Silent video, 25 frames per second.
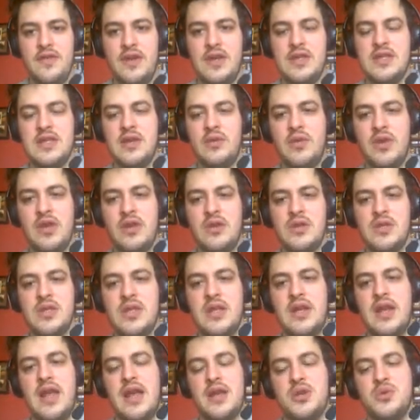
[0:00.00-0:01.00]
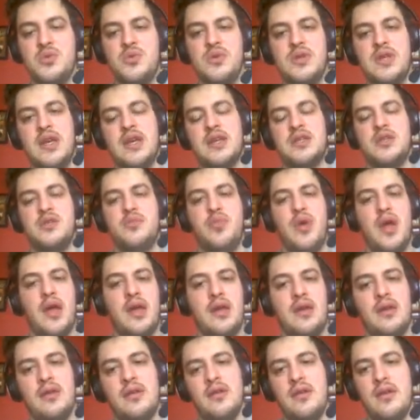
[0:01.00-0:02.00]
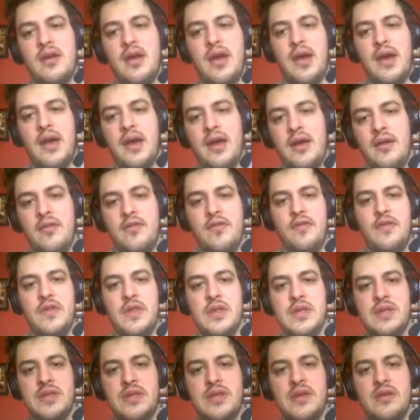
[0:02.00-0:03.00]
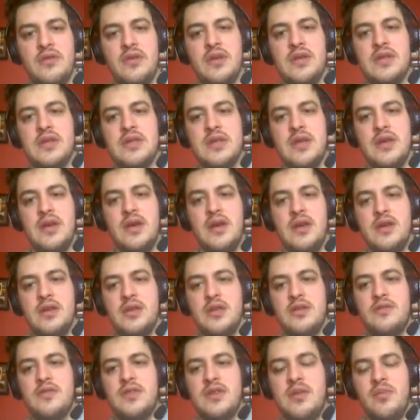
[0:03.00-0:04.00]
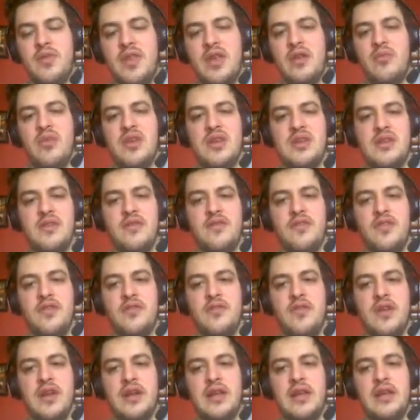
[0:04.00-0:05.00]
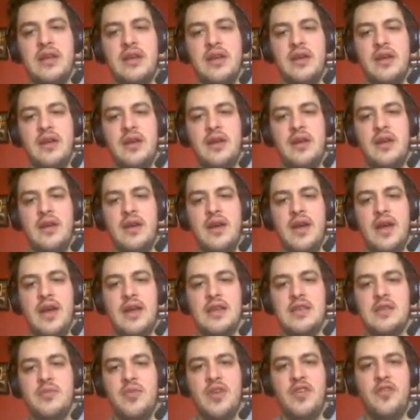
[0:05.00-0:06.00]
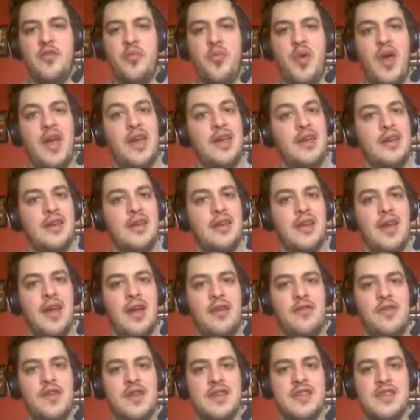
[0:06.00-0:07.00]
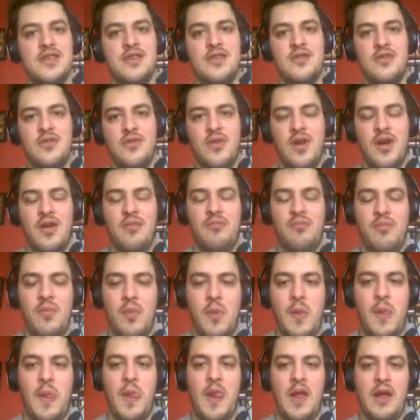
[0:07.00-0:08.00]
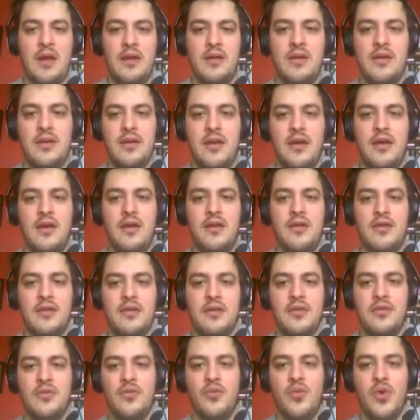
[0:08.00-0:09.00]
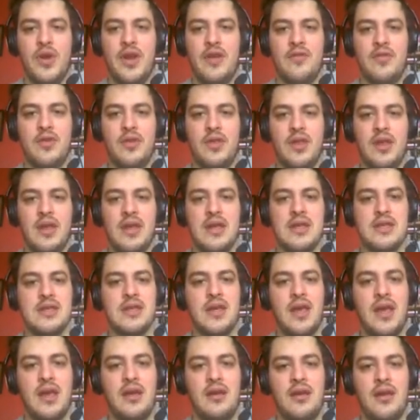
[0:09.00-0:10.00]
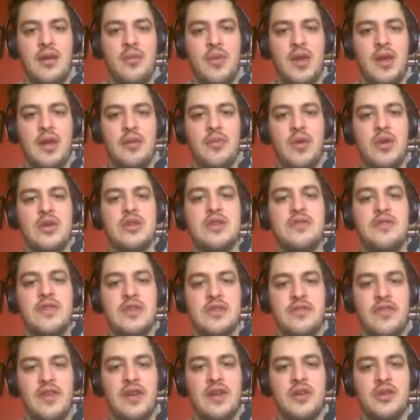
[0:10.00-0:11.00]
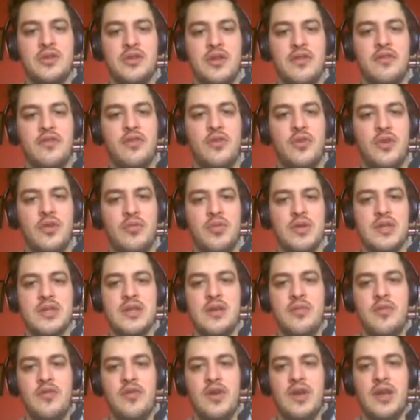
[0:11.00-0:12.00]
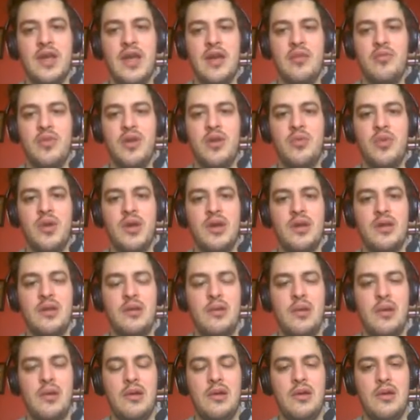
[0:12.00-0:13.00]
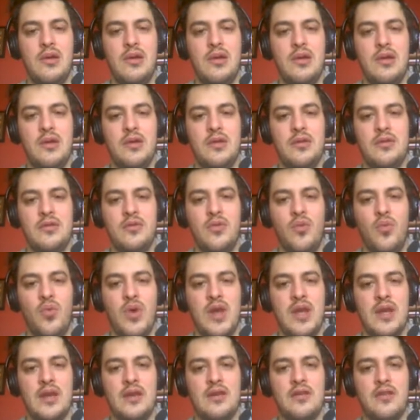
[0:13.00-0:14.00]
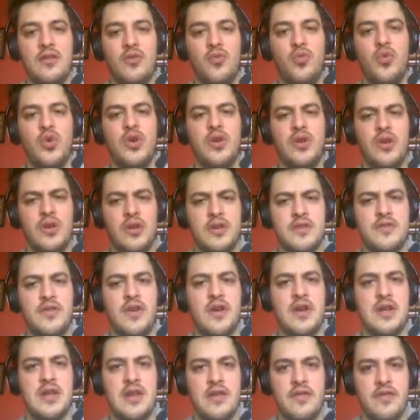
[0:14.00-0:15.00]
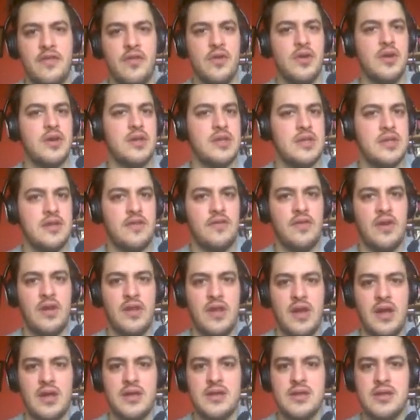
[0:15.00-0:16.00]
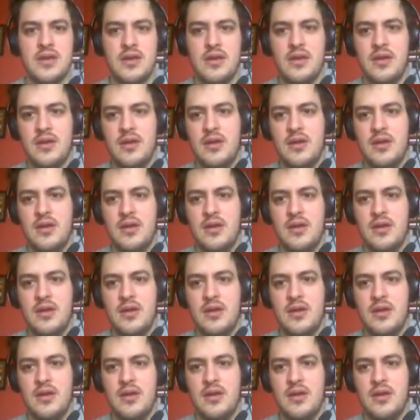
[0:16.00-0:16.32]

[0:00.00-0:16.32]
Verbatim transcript: You can see we're using the natural texture pack uh, for this series, just for something a bit different really. It's a bit of a pain having to um, learn what everything is again. I mean, most of it's fairly straightforward, but some of it can be a bit weird. The wood looks very different and stuff like that, so...